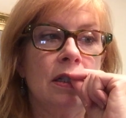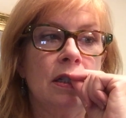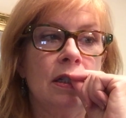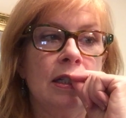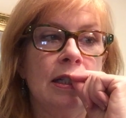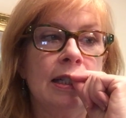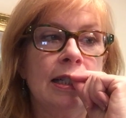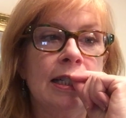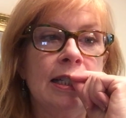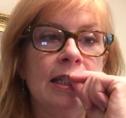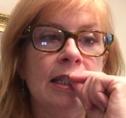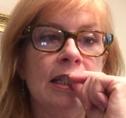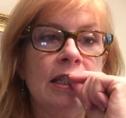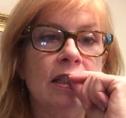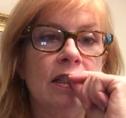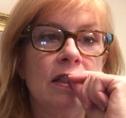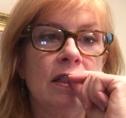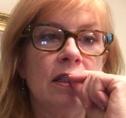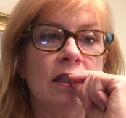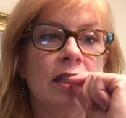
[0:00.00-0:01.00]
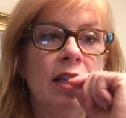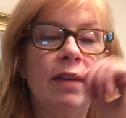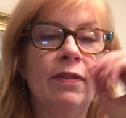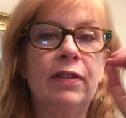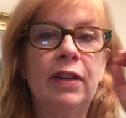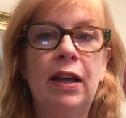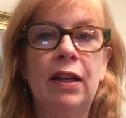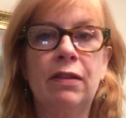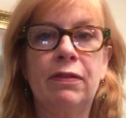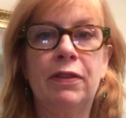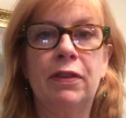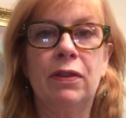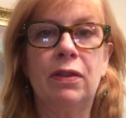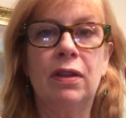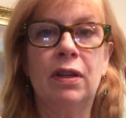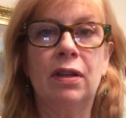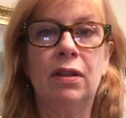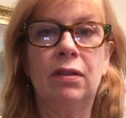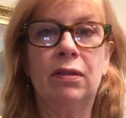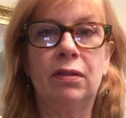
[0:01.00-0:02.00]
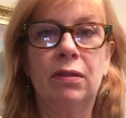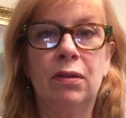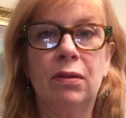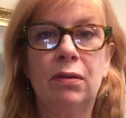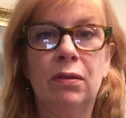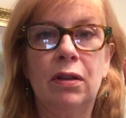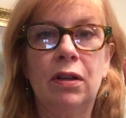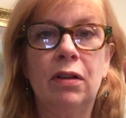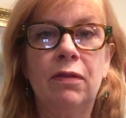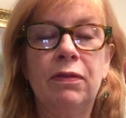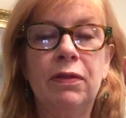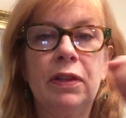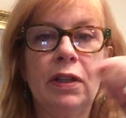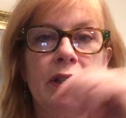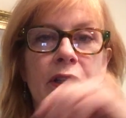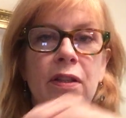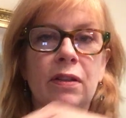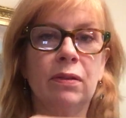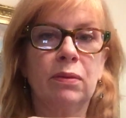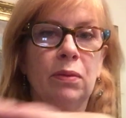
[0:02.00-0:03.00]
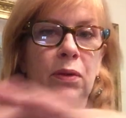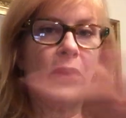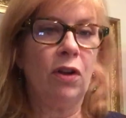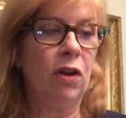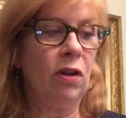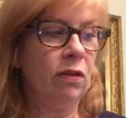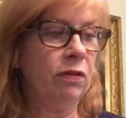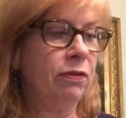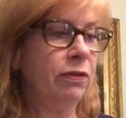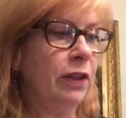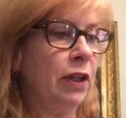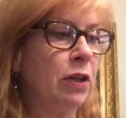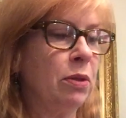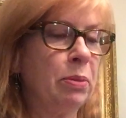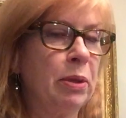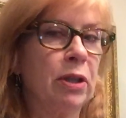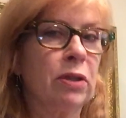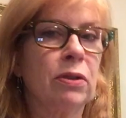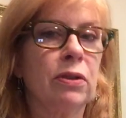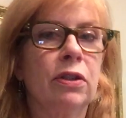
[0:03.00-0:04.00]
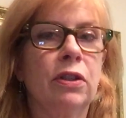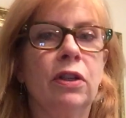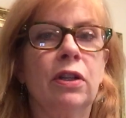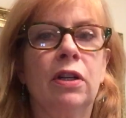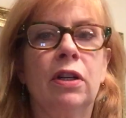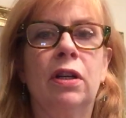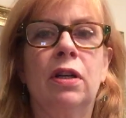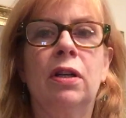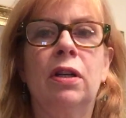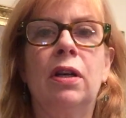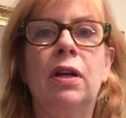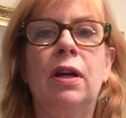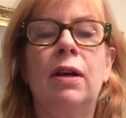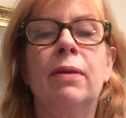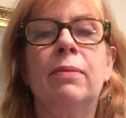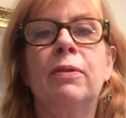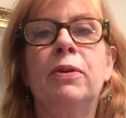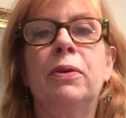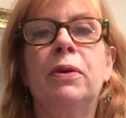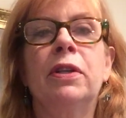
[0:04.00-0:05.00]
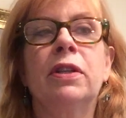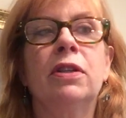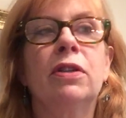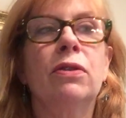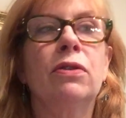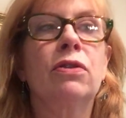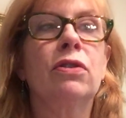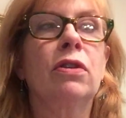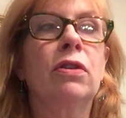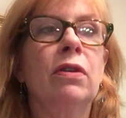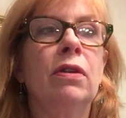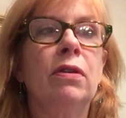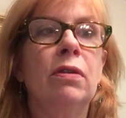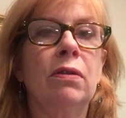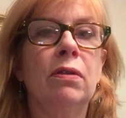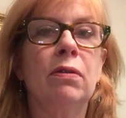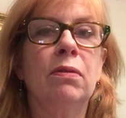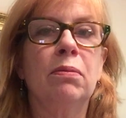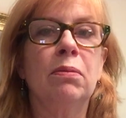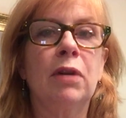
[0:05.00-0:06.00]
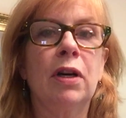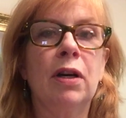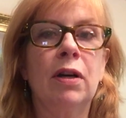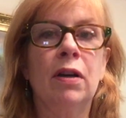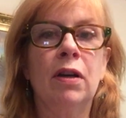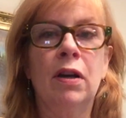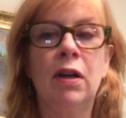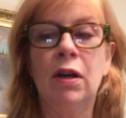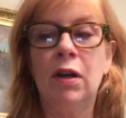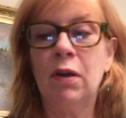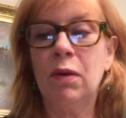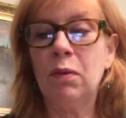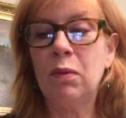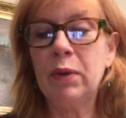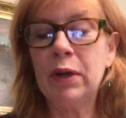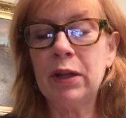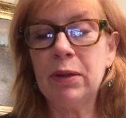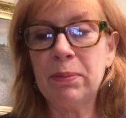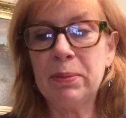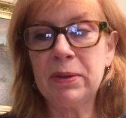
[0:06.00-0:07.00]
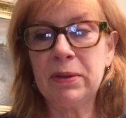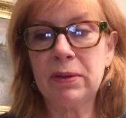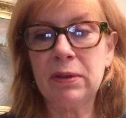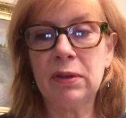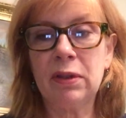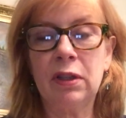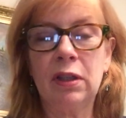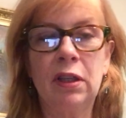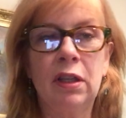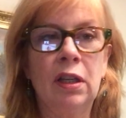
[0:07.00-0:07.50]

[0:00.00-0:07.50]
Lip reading: I left out a few things, so hopefully this will all flow better. I'm going to show you my whips.